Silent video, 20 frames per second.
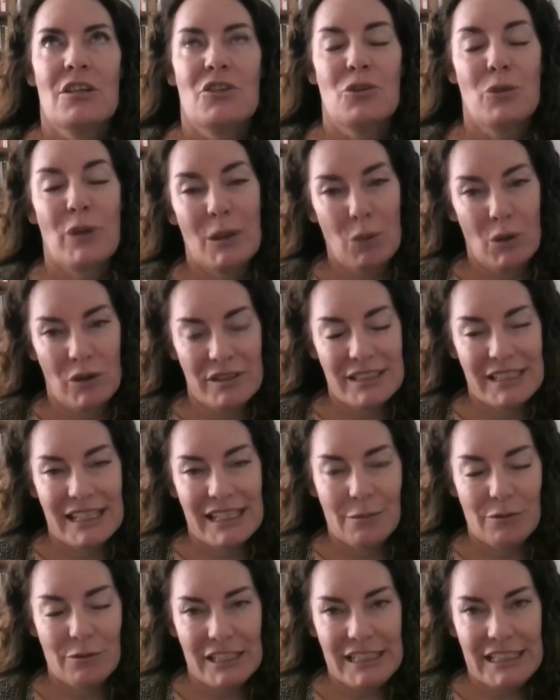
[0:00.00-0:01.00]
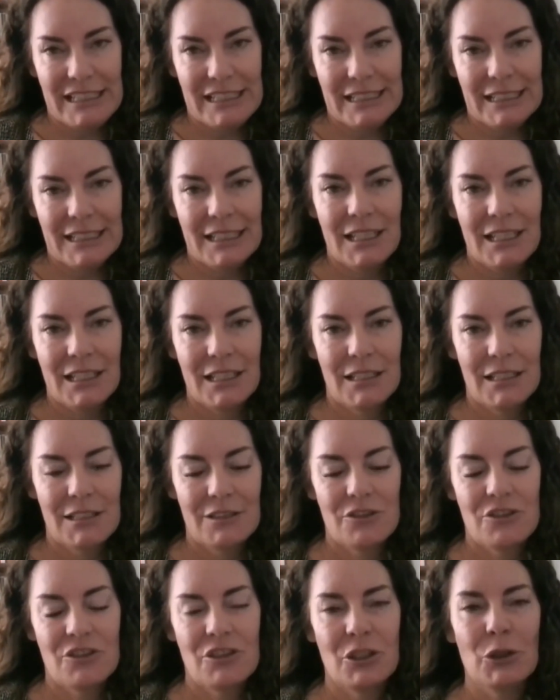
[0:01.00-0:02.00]
do I want to keep reading?
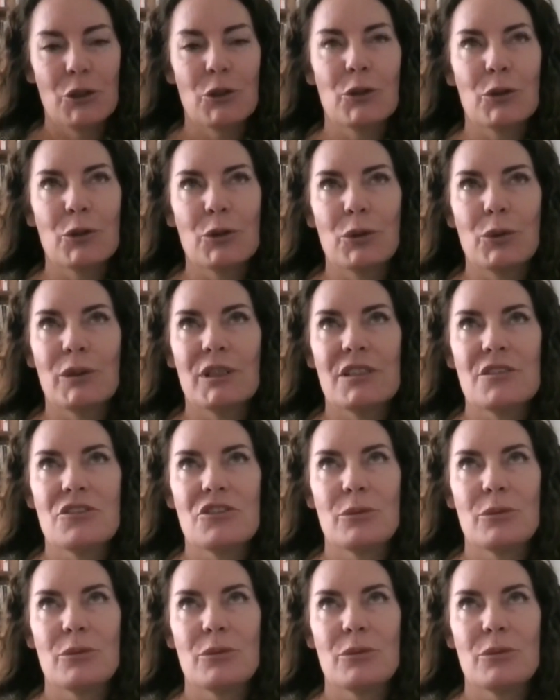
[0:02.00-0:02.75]
2,